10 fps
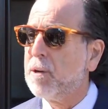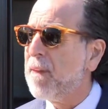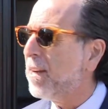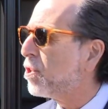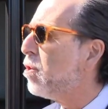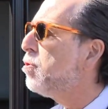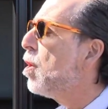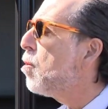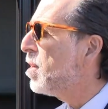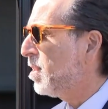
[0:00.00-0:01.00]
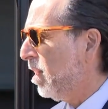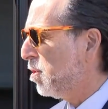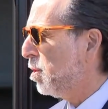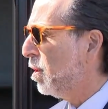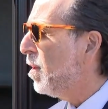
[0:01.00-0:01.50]
That is a notice
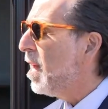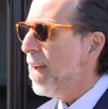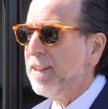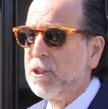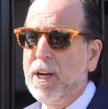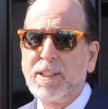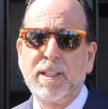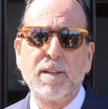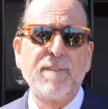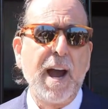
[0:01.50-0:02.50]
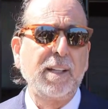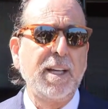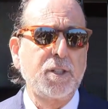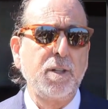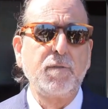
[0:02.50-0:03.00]
issue, and to us, that's a
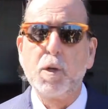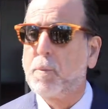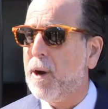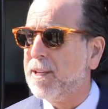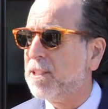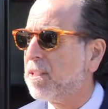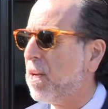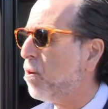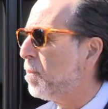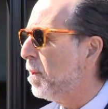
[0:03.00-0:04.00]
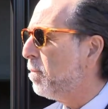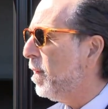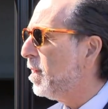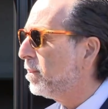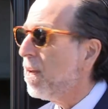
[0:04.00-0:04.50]
violation of due process that will be
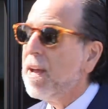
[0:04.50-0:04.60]
appealed.